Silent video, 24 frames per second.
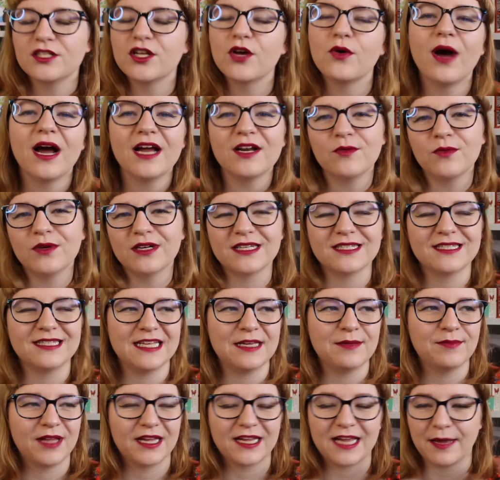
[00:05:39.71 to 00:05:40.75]
So I don't want to
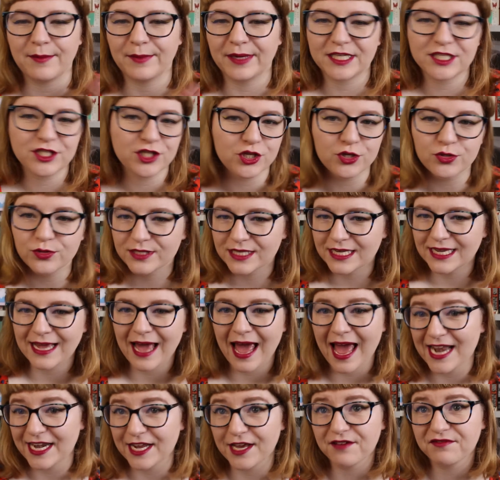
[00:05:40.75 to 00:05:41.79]
seem like I'm excusing
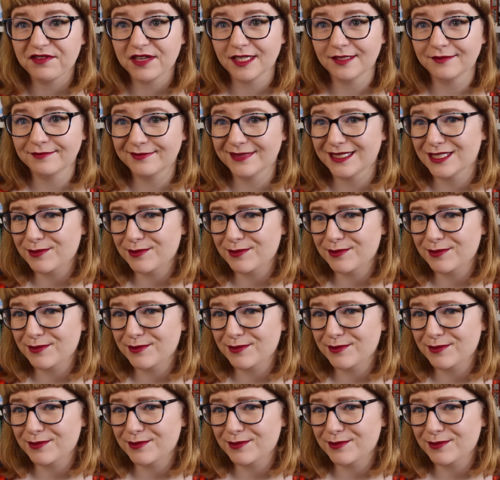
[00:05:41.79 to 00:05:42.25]
any of it,